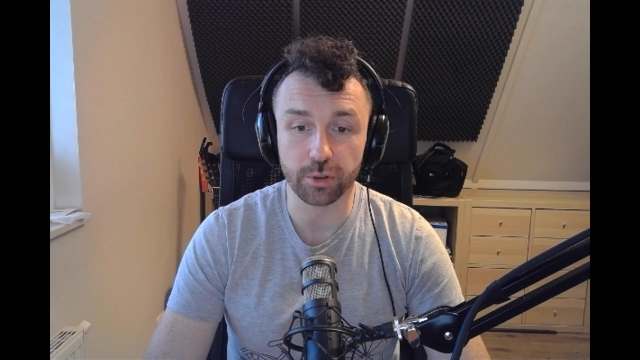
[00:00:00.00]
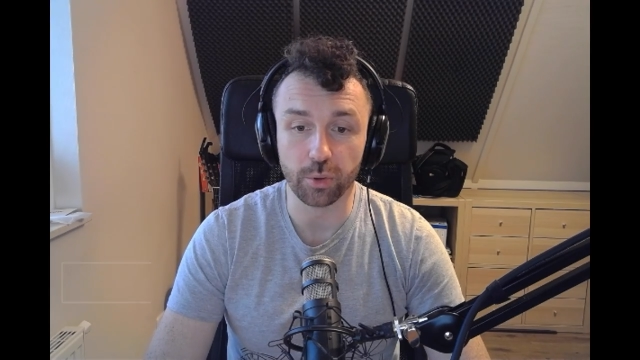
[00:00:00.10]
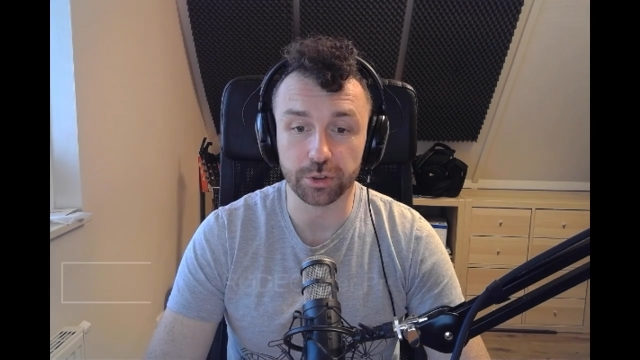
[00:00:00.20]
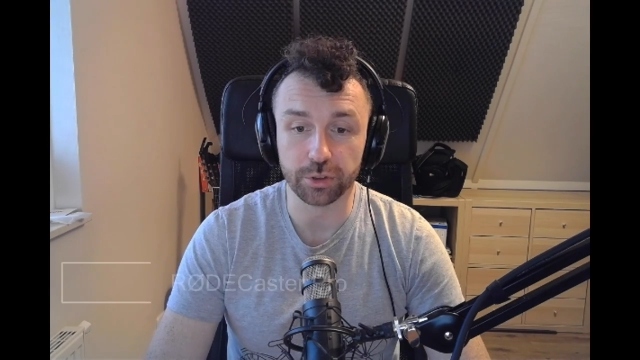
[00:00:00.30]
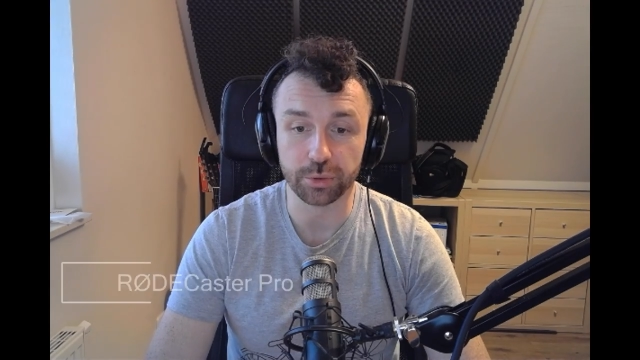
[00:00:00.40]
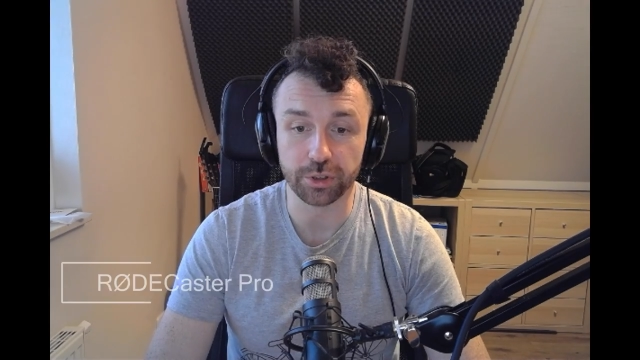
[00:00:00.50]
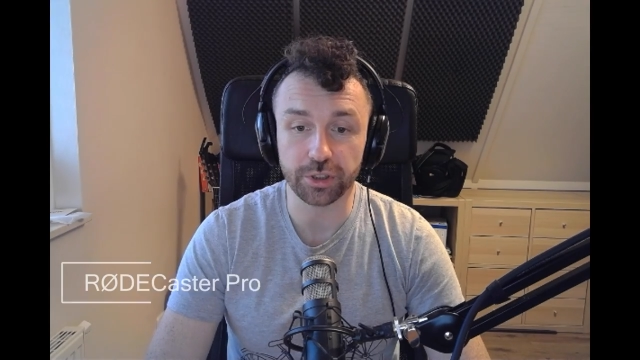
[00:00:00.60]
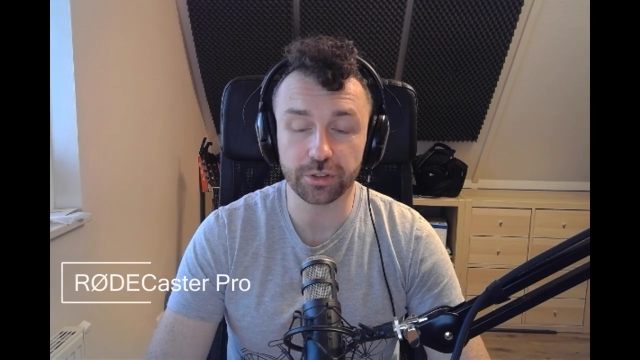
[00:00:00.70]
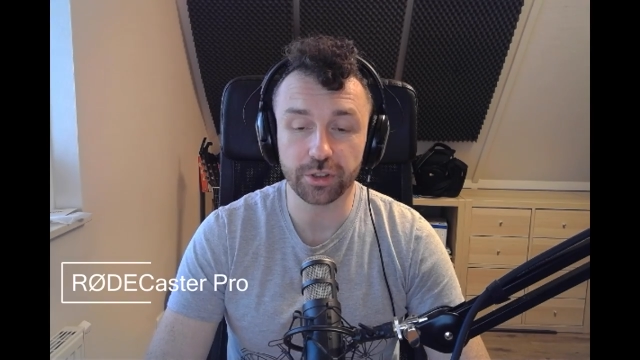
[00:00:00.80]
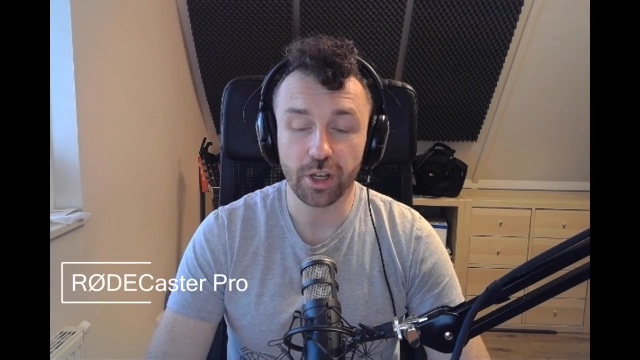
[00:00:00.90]
order to
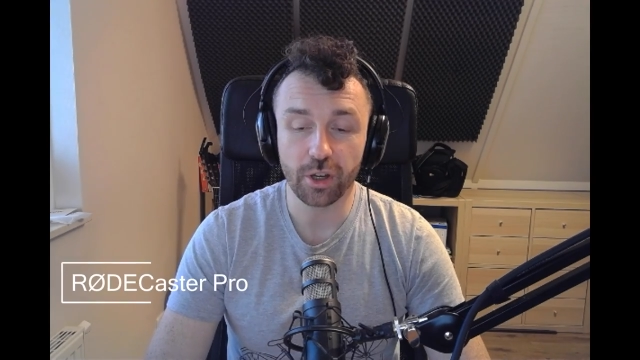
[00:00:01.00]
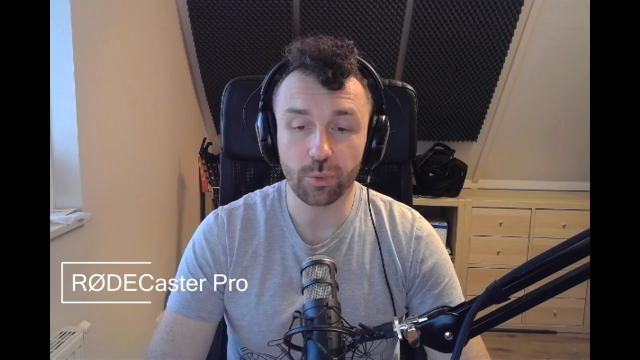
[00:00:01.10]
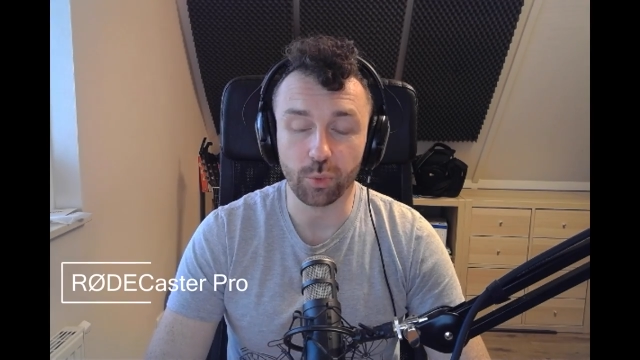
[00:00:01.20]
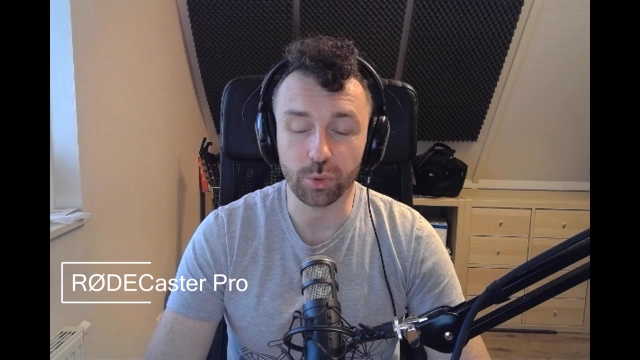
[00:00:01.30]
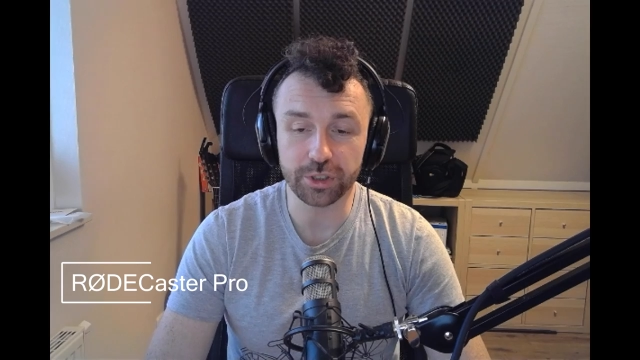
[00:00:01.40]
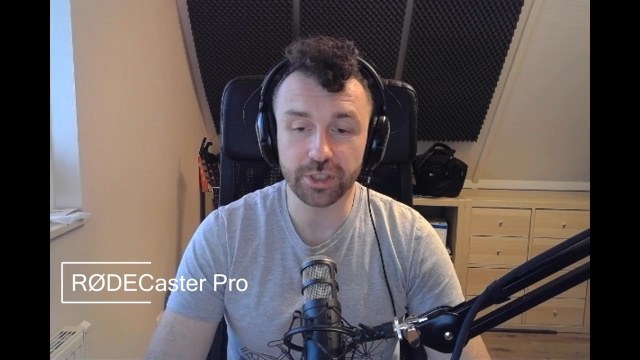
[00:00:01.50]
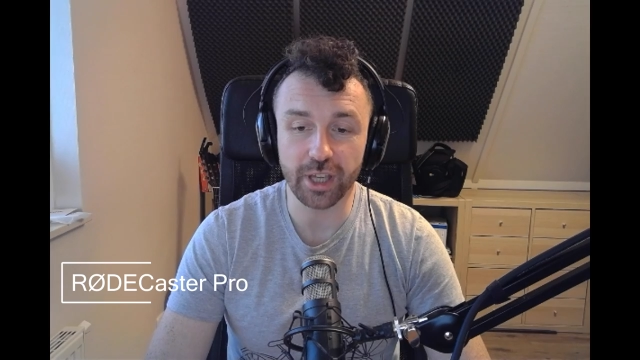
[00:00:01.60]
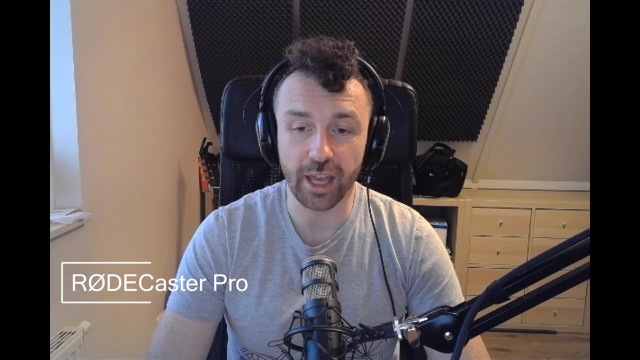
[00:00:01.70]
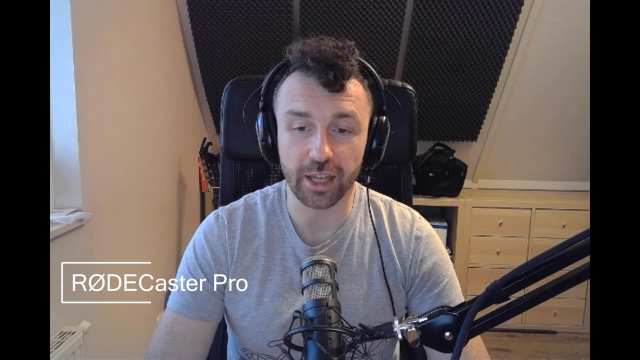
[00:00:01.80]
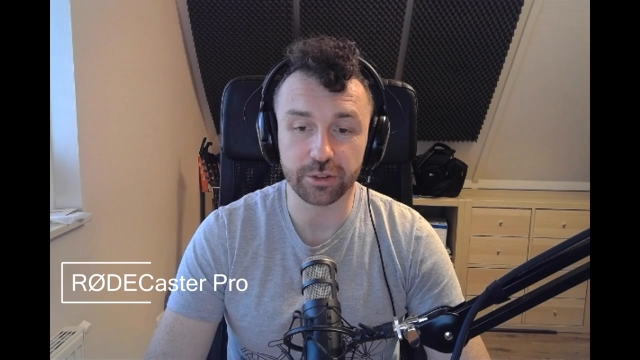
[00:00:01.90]
hear what he
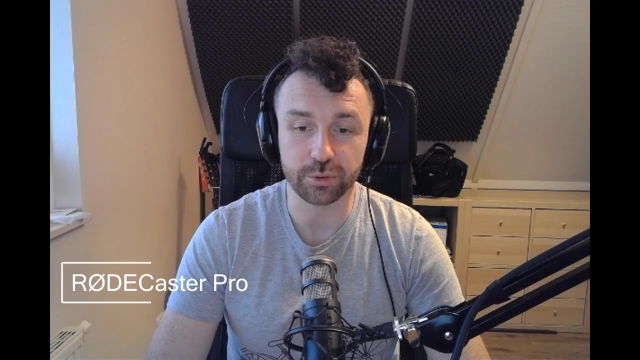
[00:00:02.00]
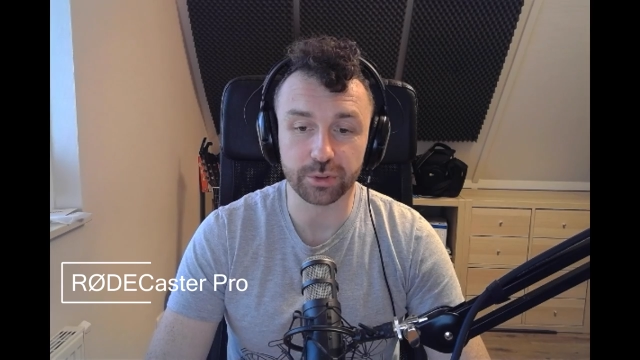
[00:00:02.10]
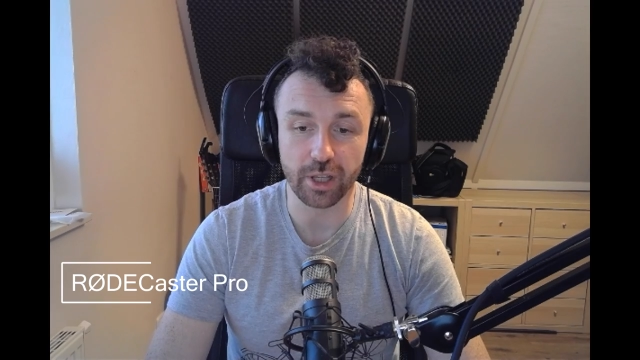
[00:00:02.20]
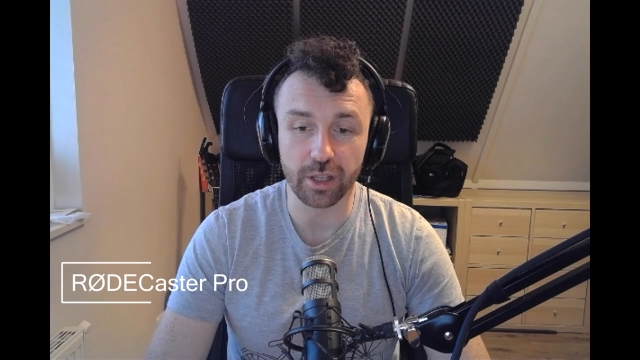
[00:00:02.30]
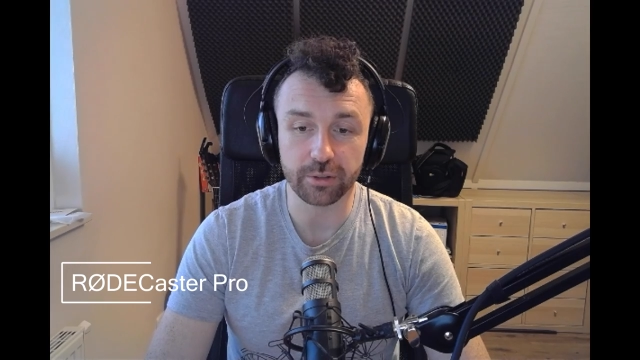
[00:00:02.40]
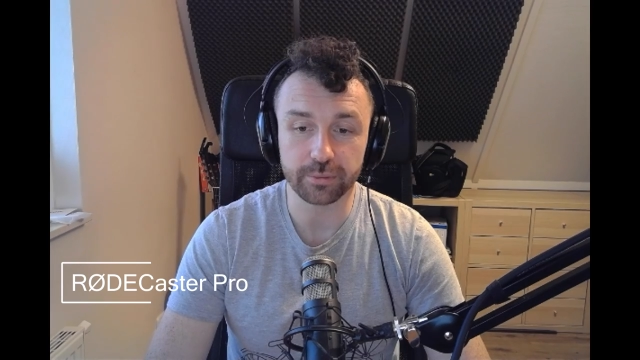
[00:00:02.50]
had to say.